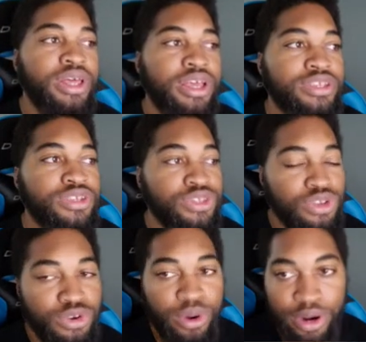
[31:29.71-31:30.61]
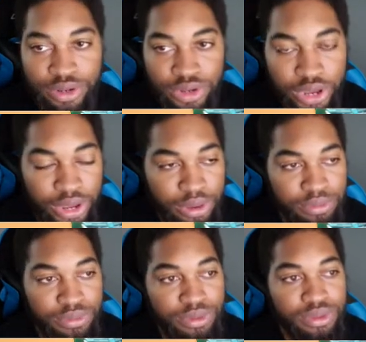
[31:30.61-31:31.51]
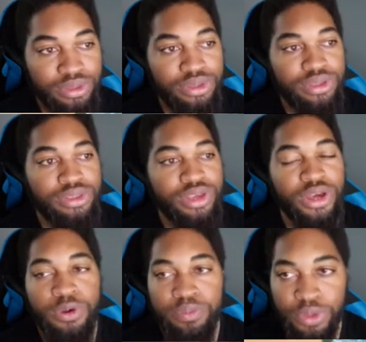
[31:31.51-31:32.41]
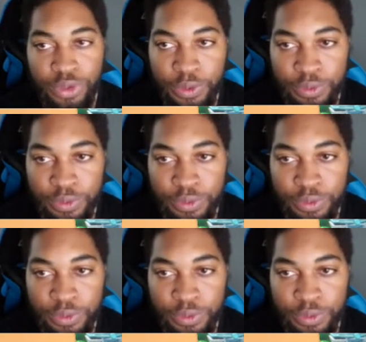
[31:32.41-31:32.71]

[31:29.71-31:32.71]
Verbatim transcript: us to do our jobs to help you.